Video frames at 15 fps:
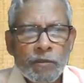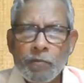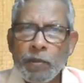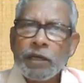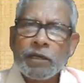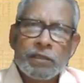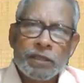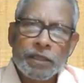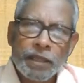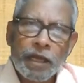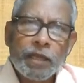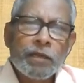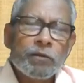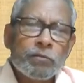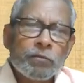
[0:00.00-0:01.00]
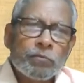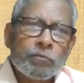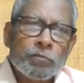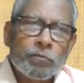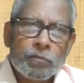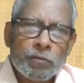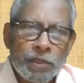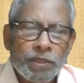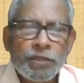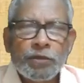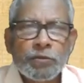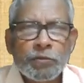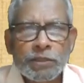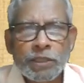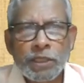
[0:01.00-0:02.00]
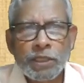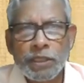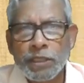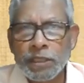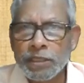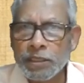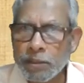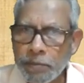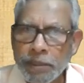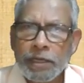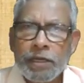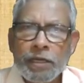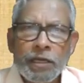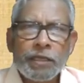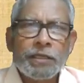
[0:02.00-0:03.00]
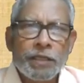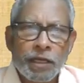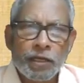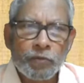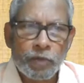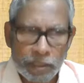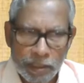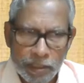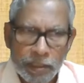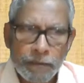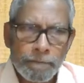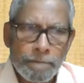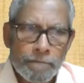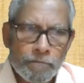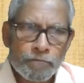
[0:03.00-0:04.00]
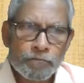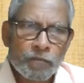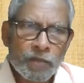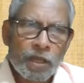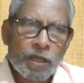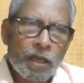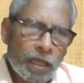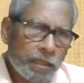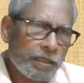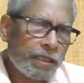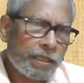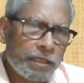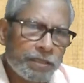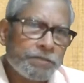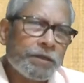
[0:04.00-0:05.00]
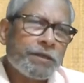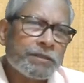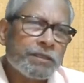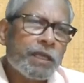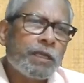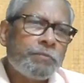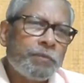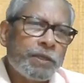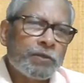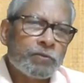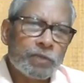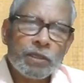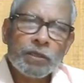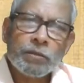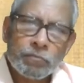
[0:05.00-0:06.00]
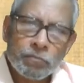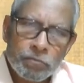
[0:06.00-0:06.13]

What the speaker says: But they are individually, independently they are working and they are in turn helping to the